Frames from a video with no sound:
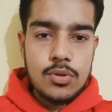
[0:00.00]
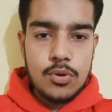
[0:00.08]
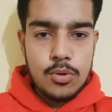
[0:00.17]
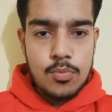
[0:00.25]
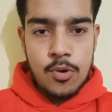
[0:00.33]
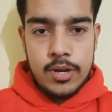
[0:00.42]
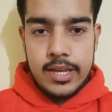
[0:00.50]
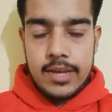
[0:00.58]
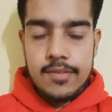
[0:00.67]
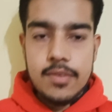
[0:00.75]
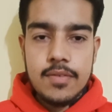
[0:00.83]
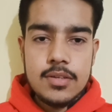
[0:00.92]
Good morning,
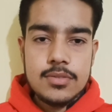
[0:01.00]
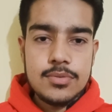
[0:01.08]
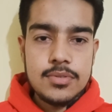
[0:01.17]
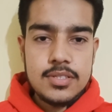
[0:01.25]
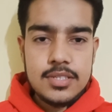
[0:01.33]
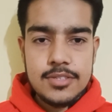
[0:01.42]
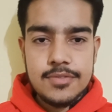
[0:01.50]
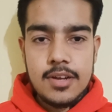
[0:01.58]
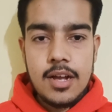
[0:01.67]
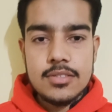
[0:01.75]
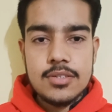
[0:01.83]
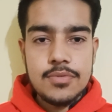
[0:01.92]
everyone. So, this is
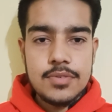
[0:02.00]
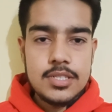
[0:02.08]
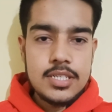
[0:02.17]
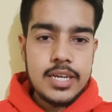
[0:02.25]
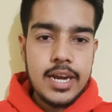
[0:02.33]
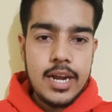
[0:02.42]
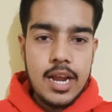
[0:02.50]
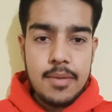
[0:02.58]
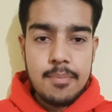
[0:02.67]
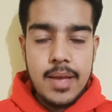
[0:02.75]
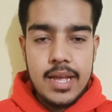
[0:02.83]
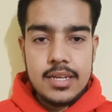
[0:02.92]
Vikas Raghuvanshi, and
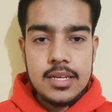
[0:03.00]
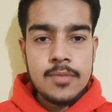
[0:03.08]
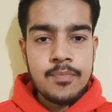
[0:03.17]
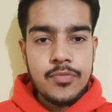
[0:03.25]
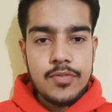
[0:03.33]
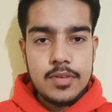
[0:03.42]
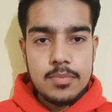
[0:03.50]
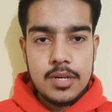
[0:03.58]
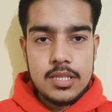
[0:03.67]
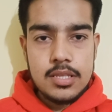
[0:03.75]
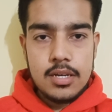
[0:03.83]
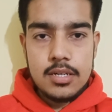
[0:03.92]
I'm back with
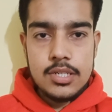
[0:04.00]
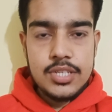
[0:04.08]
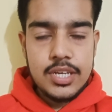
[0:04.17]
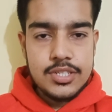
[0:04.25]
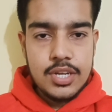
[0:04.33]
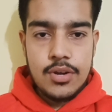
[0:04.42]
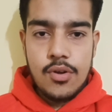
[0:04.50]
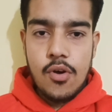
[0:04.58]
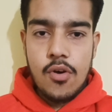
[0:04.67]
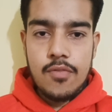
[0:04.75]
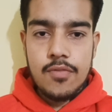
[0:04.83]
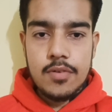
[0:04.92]
my third session
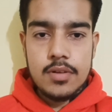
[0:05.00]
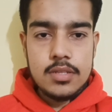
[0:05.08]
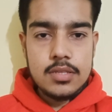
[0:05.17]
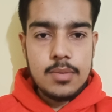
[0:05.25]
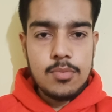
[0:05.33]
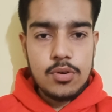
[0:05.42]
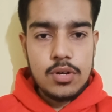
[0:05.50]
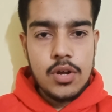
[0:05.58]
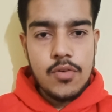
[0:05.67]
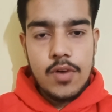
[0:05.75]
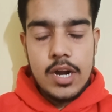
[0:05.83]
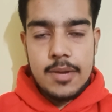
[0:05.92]
of the book
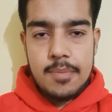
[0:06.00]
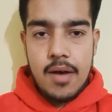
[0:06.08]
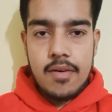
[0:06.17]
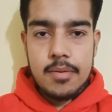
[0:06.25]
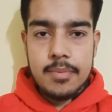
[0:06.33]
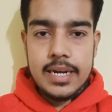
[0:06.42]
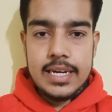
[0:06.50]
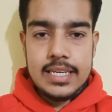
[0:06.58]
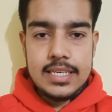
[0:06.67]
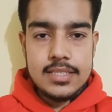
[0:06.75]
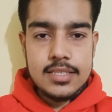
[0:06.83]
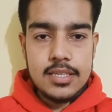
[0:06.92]
World Power Made
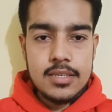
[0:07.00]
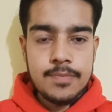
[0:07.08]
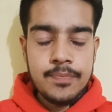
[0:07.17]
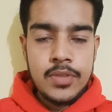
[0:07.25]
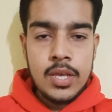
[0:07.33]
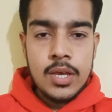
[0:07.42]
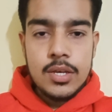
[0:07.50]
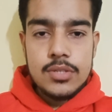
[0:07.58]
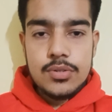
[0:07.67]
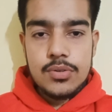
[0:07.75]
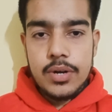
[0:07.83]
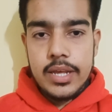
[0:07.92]
Easy.
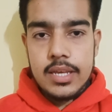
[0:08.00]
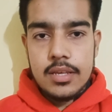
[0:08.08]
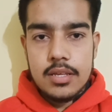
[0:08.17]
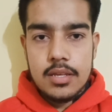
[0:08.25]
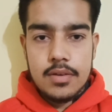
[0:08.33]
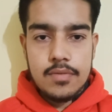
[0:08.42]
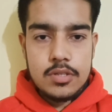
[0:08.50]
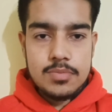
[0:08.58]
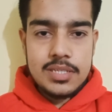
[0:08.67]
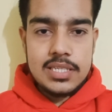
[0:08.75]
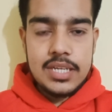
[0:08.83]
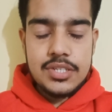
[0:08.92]
So, today was
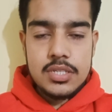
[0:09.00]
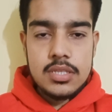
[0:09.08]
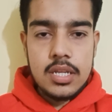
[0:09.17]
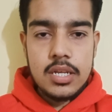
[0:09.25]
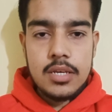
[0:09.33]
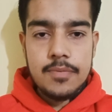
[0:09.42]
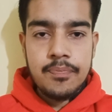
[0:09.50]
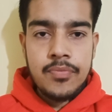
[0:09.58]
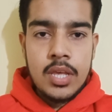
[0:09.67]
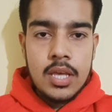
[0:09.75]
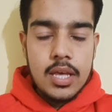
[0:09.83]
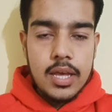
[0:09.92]
my session 3,
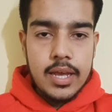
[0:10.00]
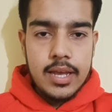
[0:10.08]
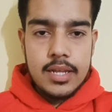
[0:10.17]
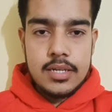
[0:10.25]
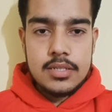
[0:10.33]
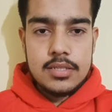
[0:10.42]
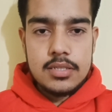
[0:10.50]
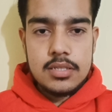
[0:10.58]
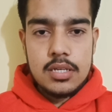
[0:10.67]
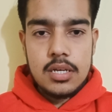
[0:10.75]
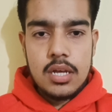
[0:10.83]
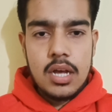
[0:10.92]
and
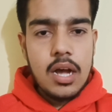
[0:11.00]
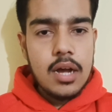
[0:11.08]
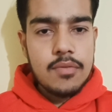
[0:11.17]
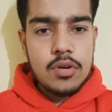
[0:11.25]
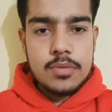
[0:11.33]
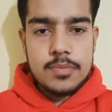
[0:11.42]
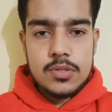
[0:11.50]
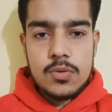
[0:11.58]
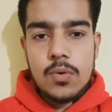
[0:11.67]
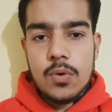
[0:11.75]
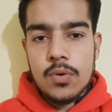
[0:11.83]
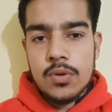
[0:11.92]
I won't be
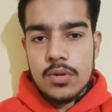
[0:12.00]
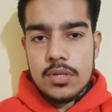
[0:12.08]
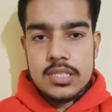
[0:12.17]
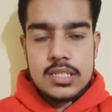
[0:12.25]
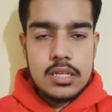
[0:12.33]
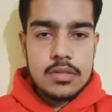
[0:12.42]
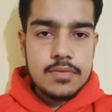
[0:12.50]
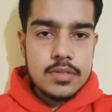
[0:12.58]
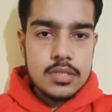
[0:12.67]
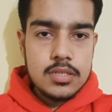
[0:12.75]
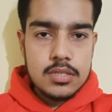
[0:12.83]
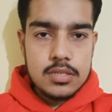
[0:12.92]
so chronological
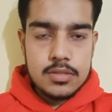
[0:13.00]
with